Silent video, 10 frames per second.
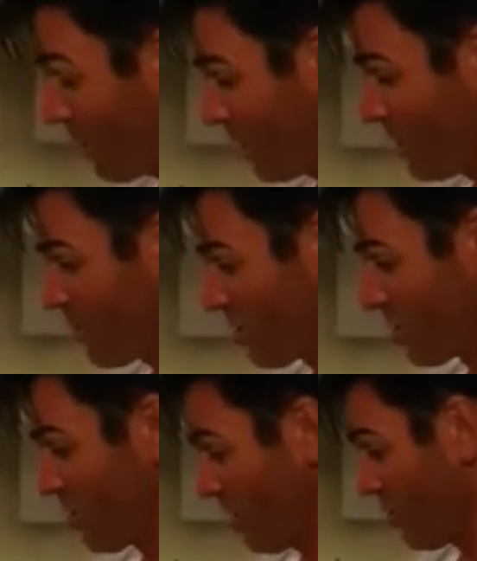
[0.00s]
really is
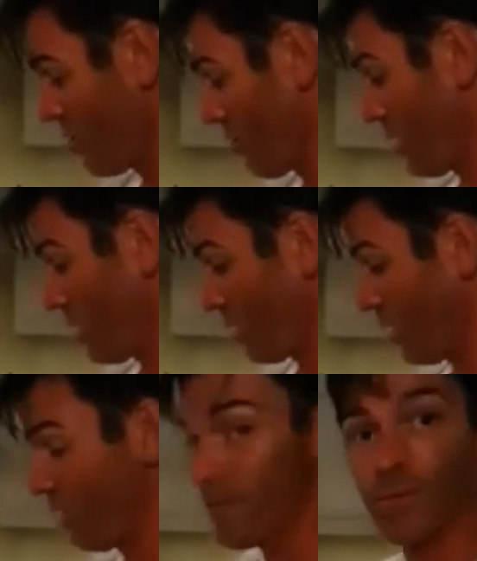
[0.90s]
just going to
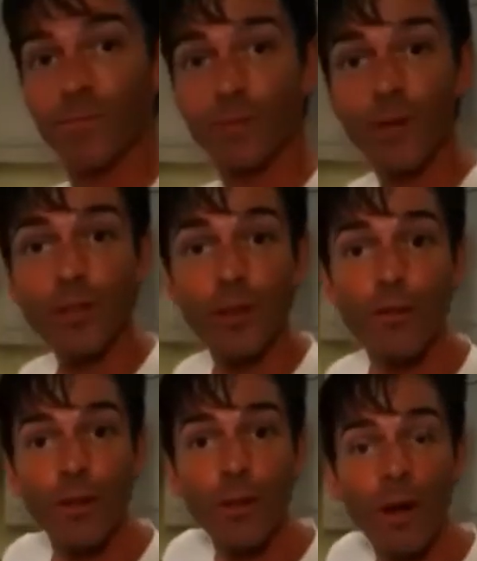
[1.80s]
kind of cook there
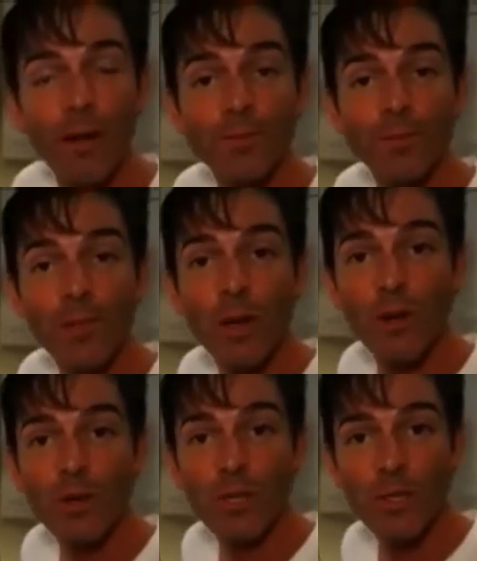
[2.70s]
for a little while.
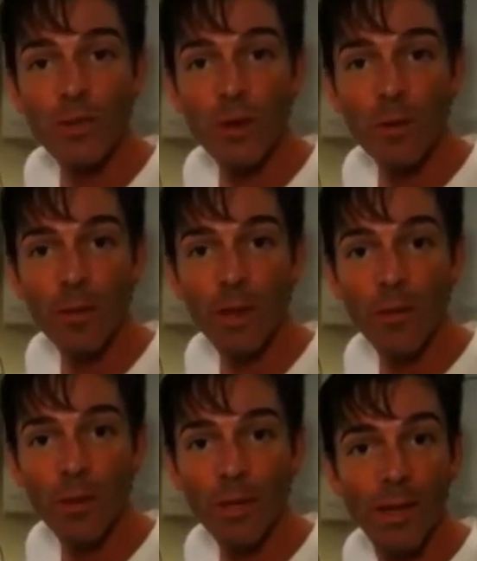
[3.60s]
So this is going to be a
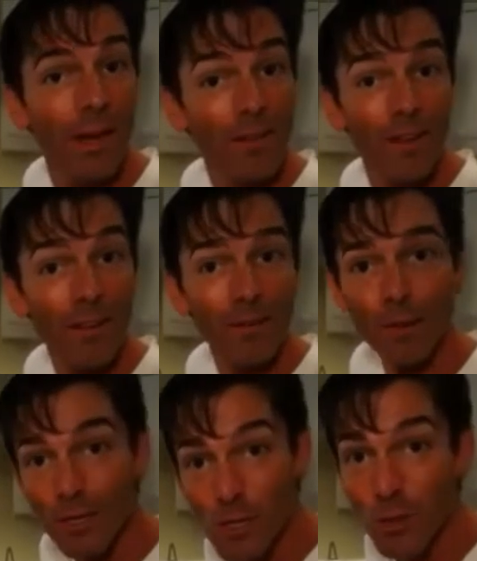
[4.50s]
really
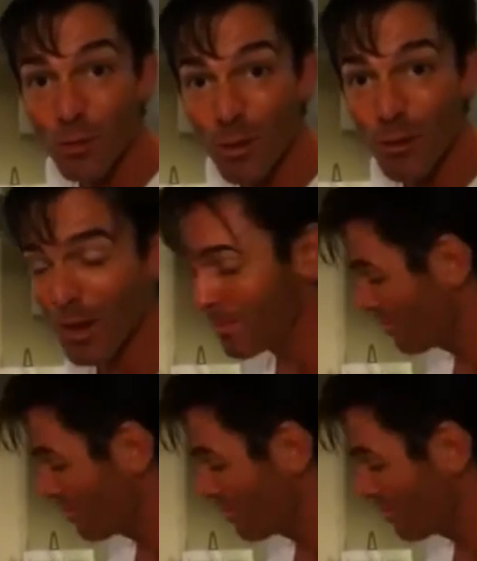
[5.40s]
uneventful and short program.